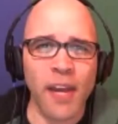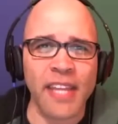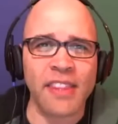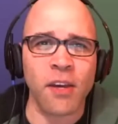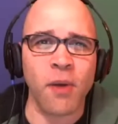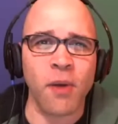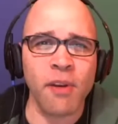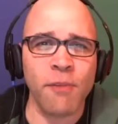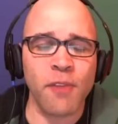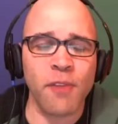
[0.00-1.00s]
though. I want a
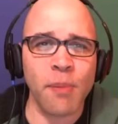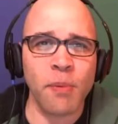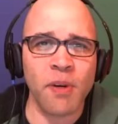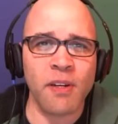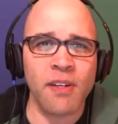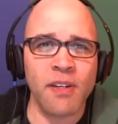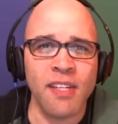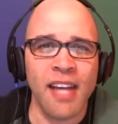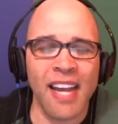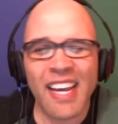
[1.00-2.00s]
Flappy Bird.
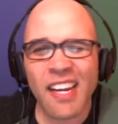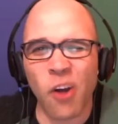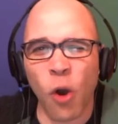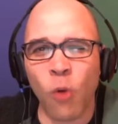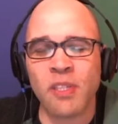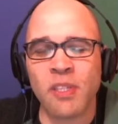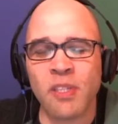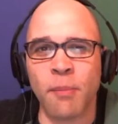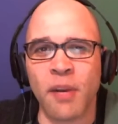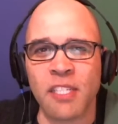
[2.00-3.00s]
I kind of always want a
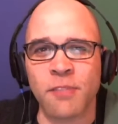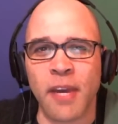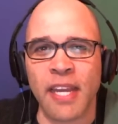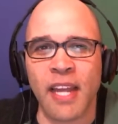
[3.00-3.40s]
boss fight.